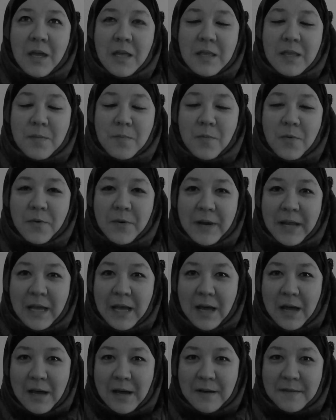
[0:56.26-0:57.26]
the
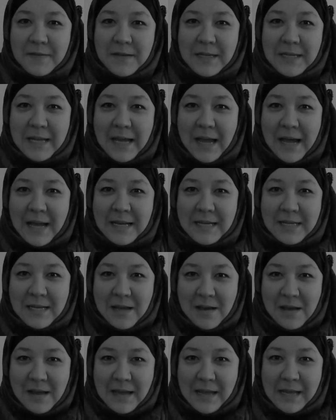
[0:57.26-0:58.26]
morning after Dad
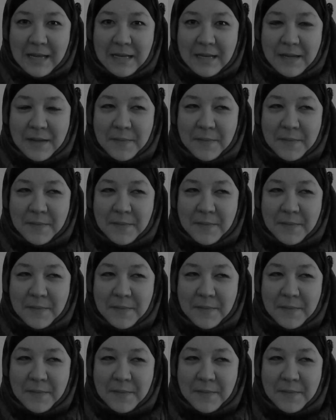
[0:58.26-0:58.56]
died,